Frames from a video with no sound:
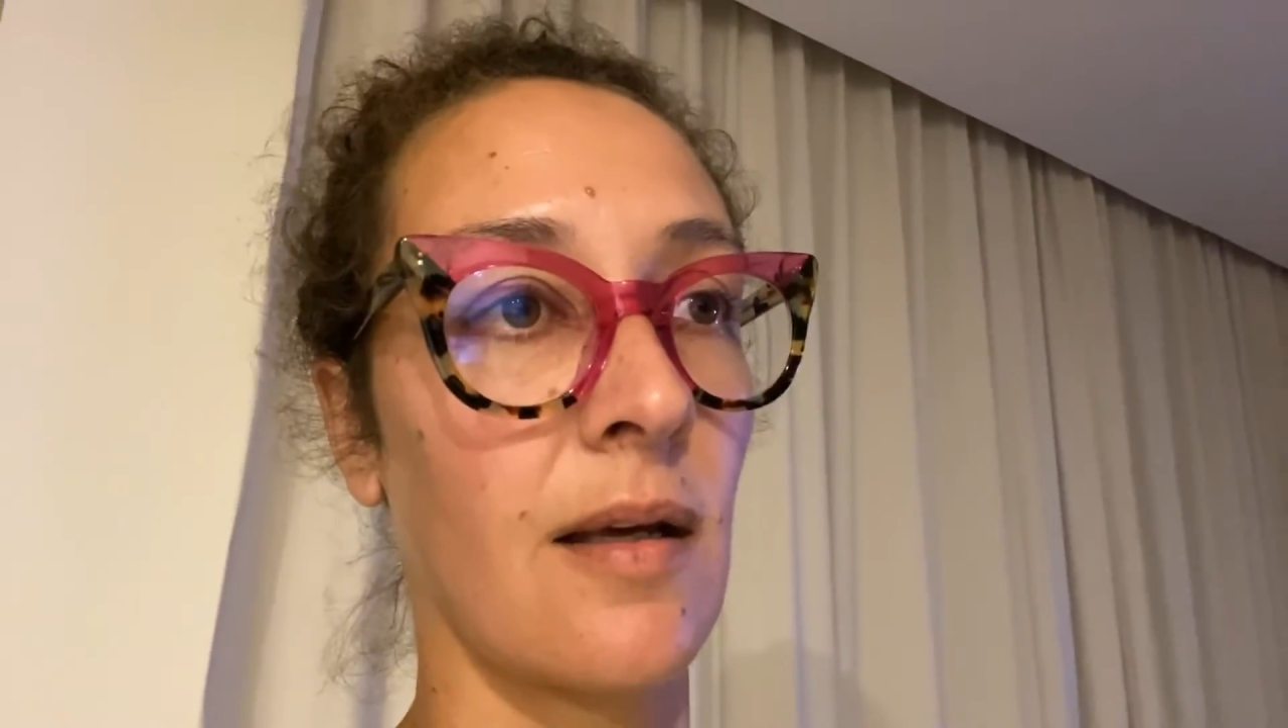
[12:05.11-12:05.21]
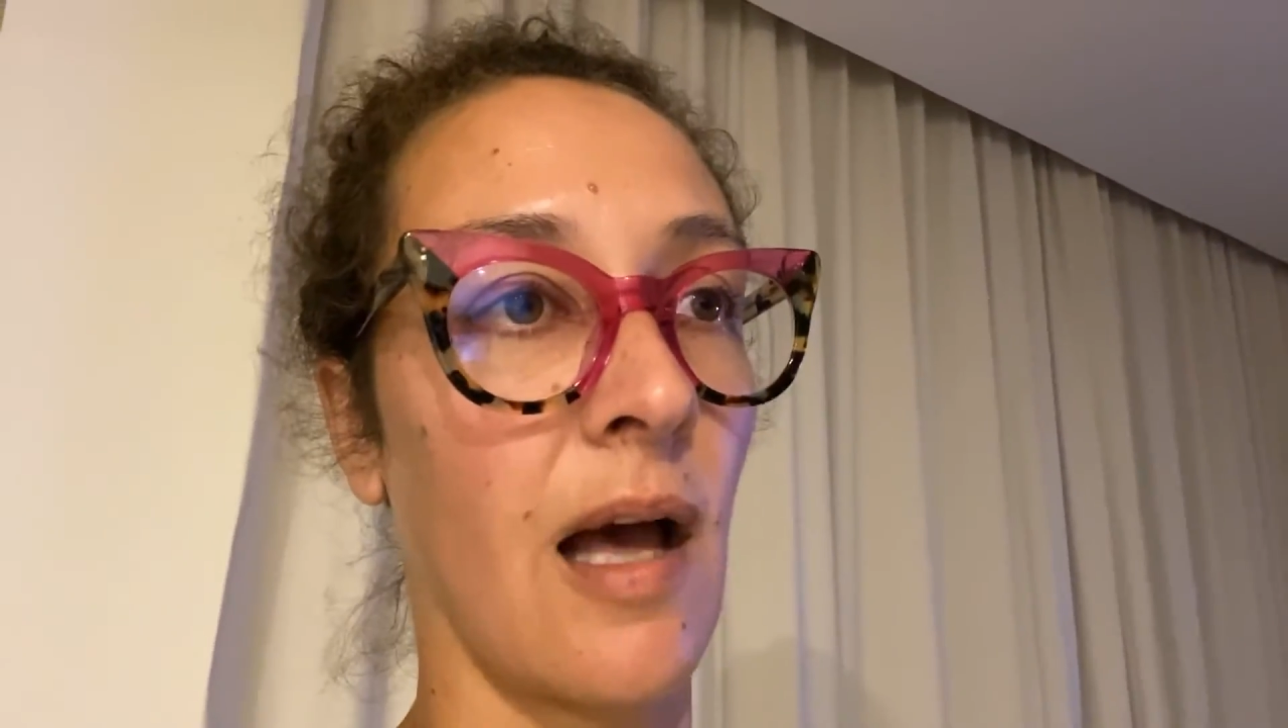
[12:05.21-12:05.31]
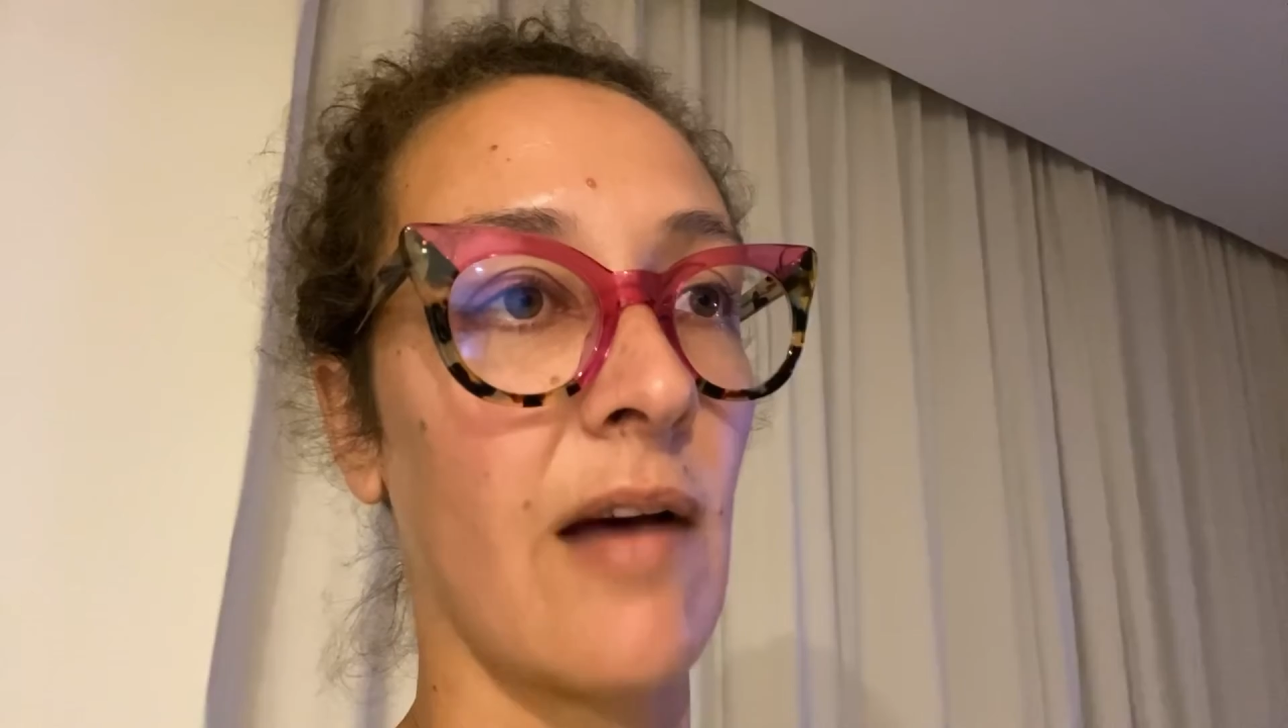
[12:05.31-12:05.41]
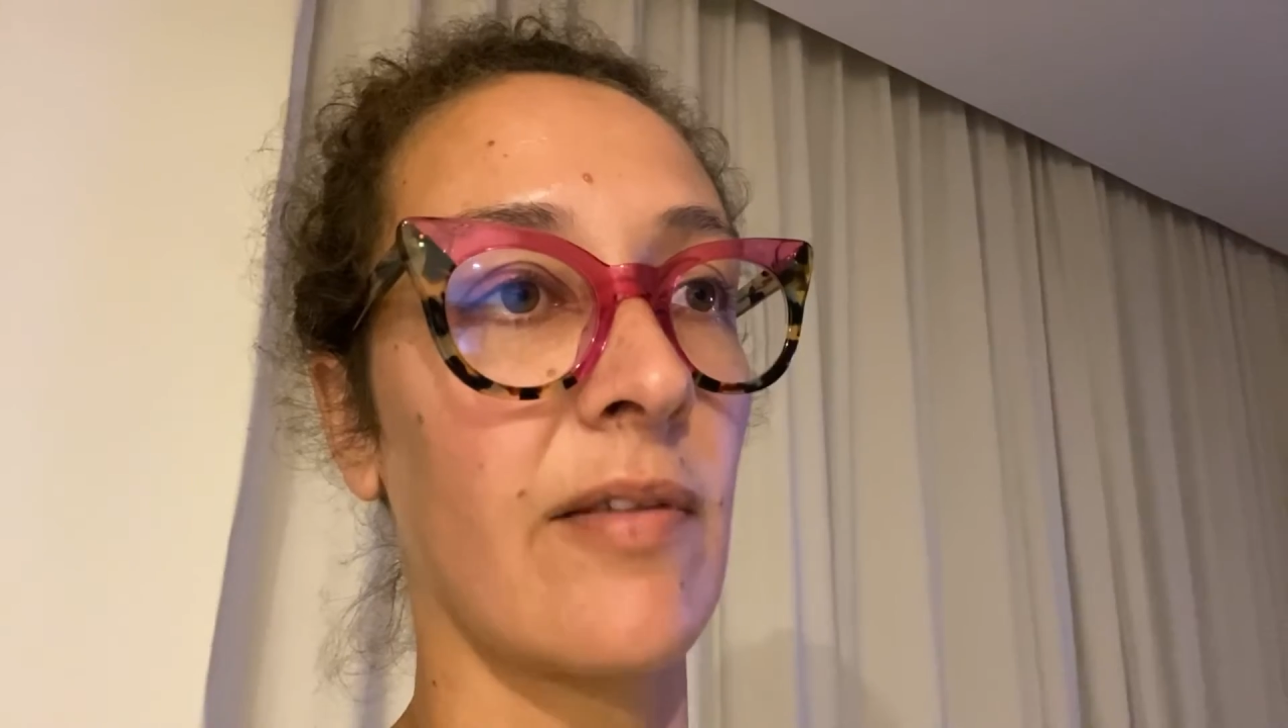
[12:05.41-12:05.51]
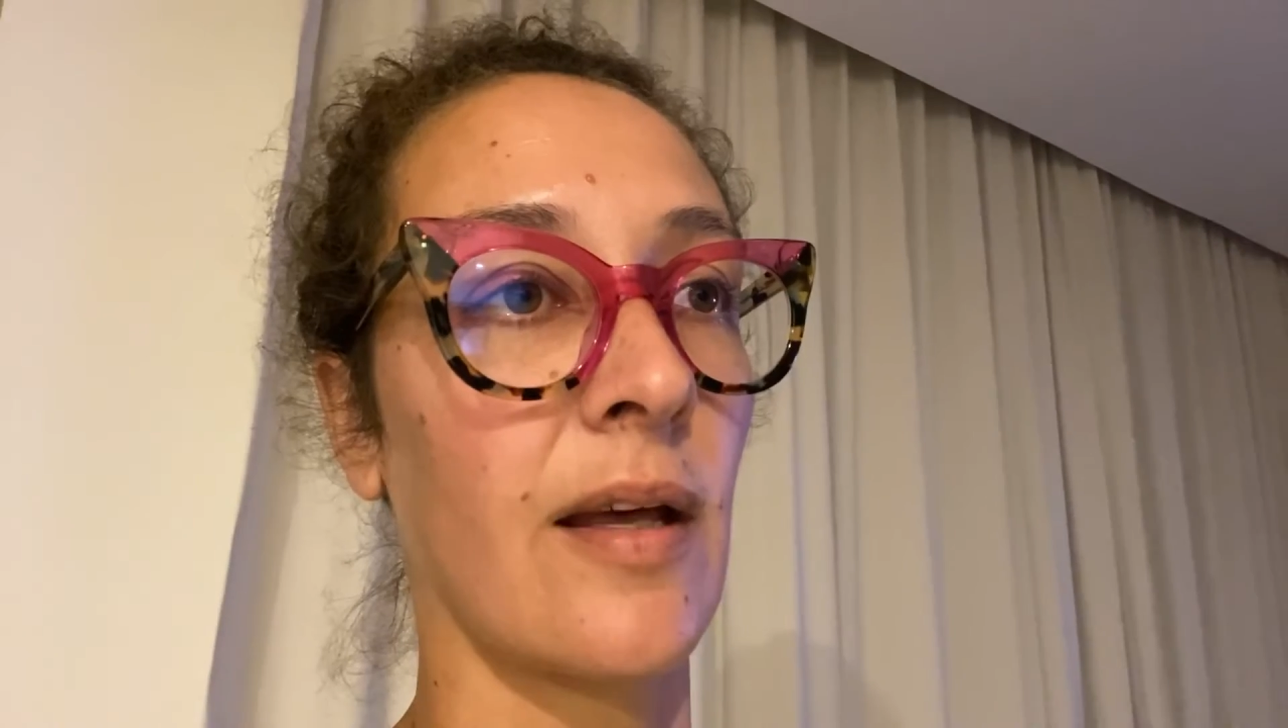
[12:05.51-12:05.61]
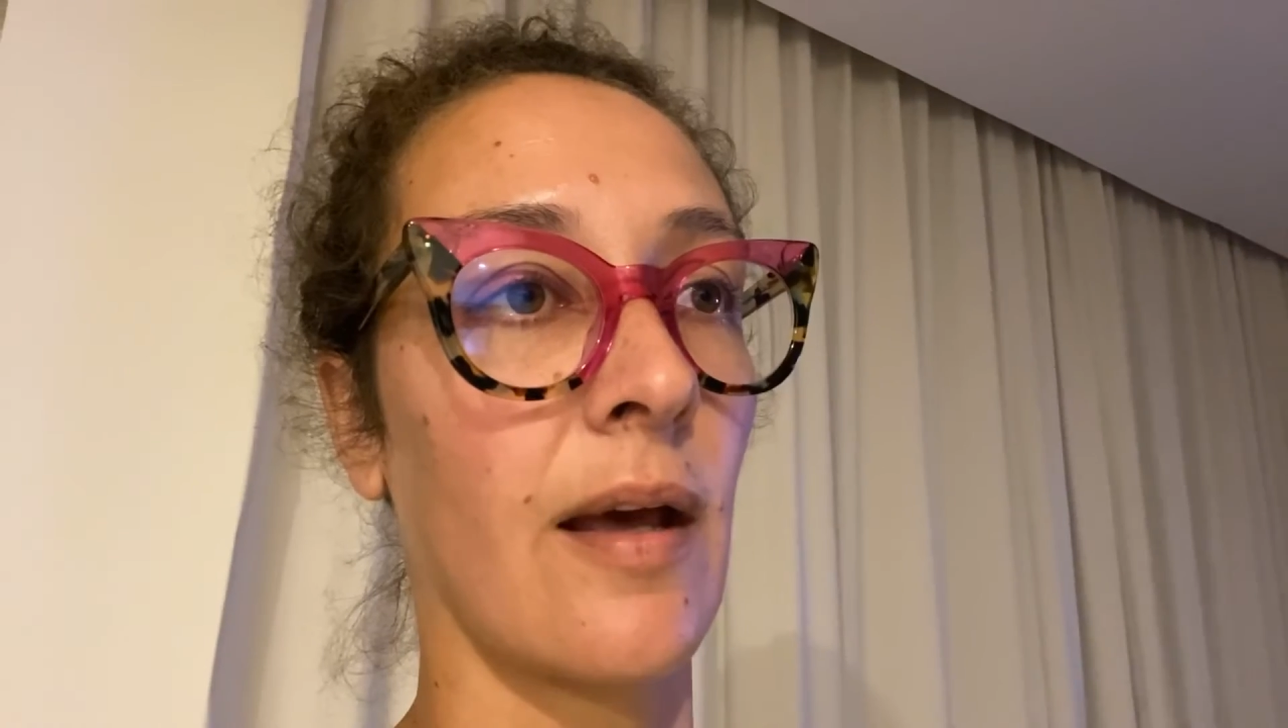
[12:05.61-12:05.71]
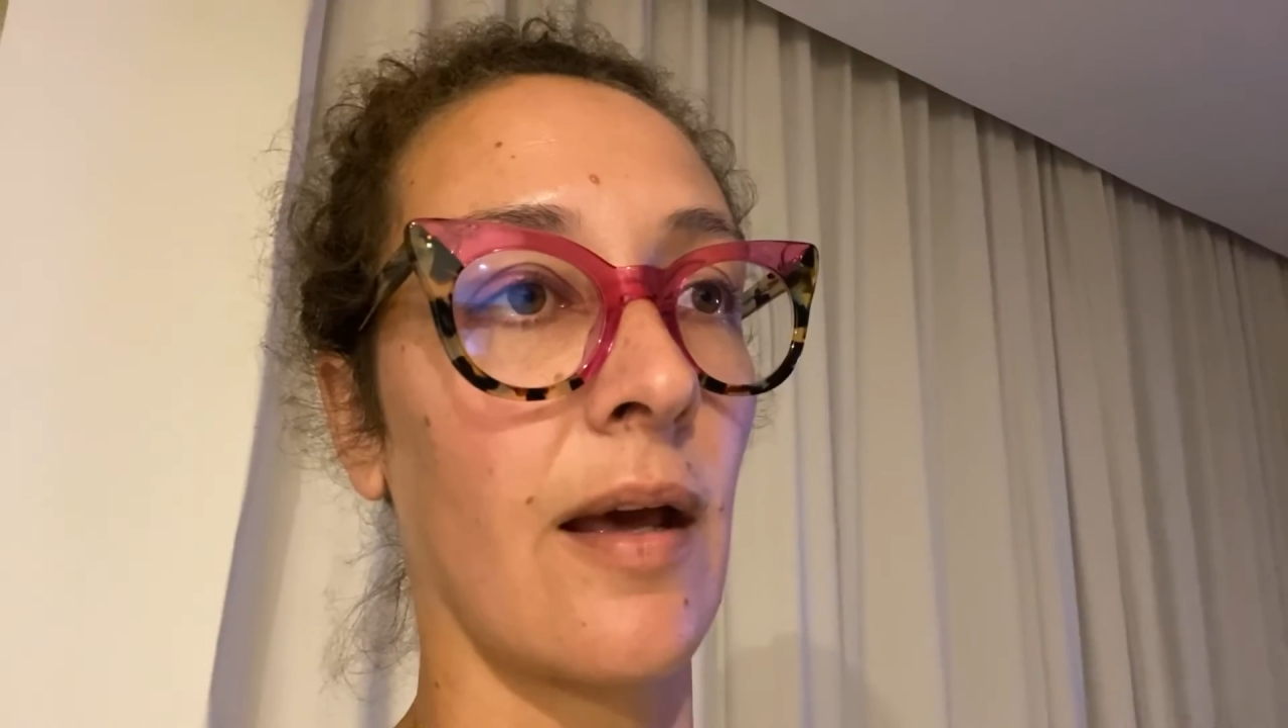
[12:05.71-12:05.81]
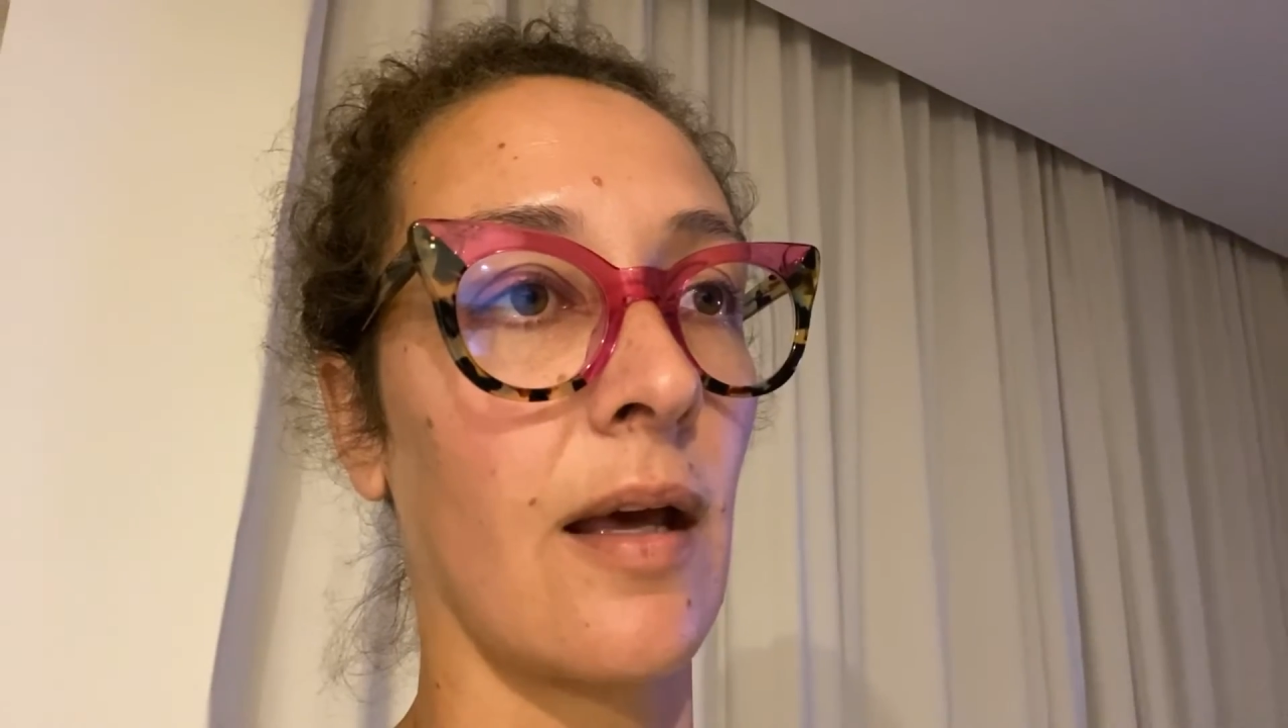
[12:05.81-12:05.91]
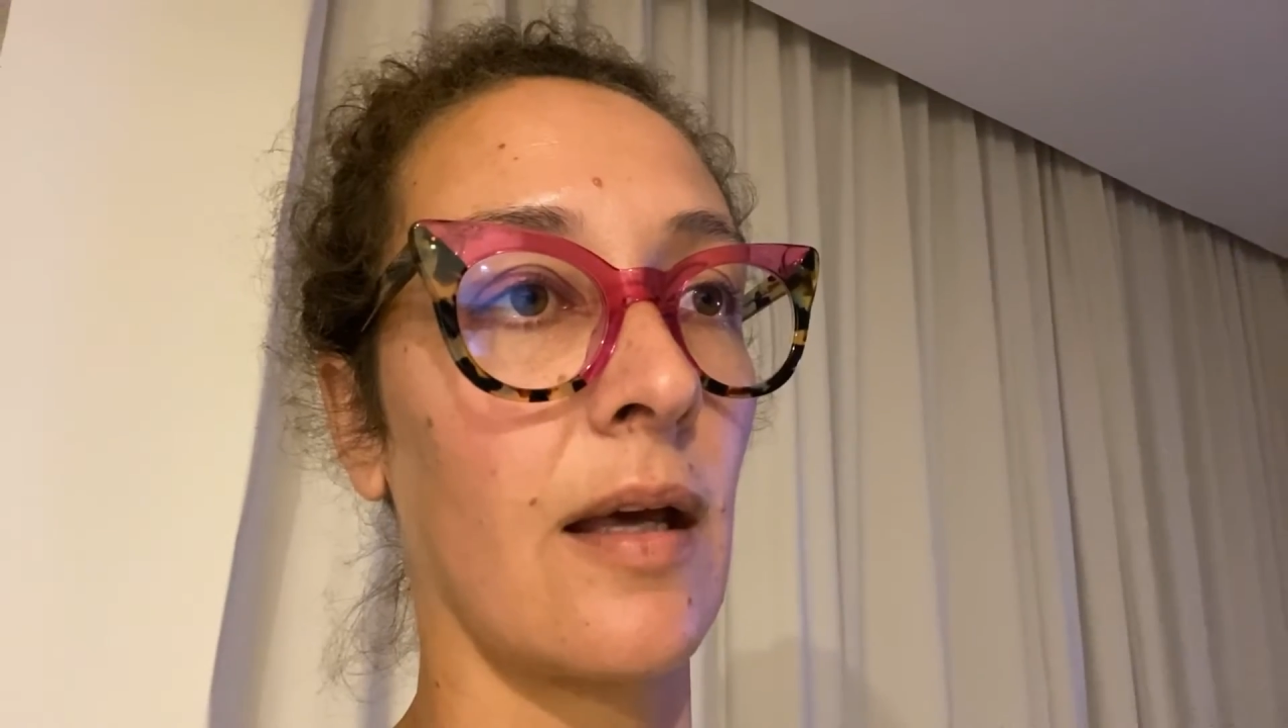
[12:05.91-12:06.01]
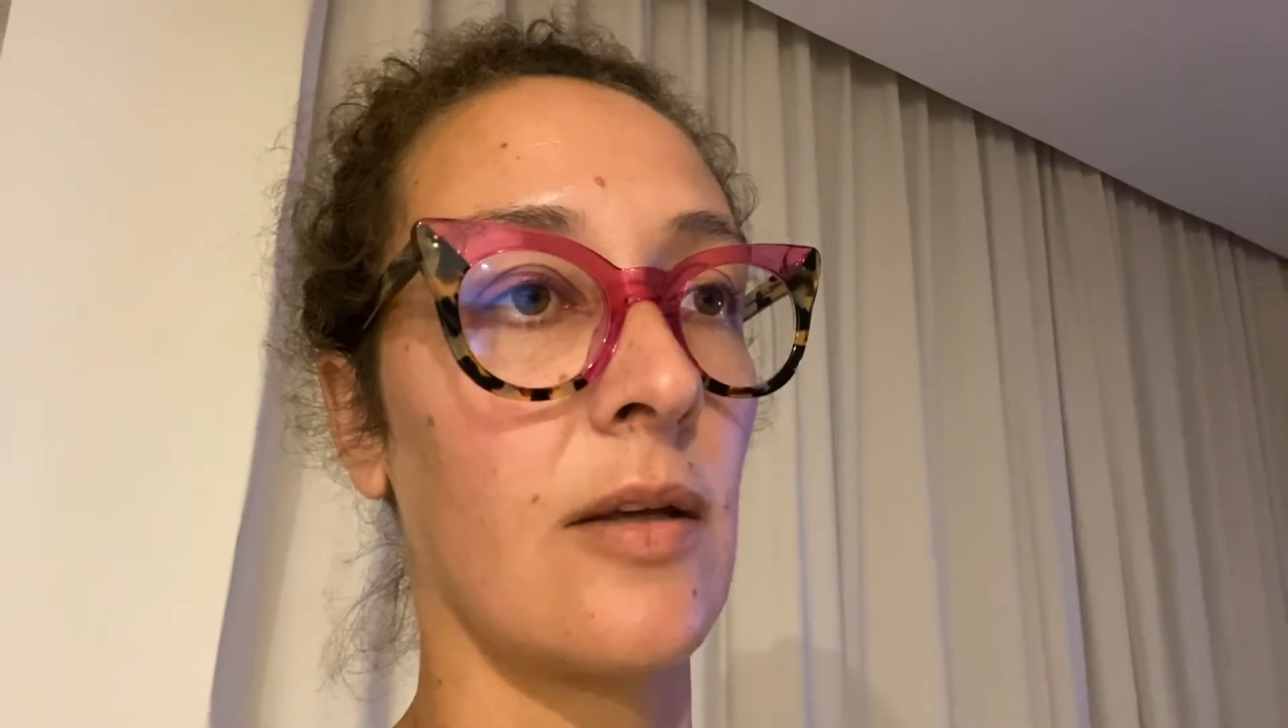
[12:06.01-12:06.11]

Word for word: having a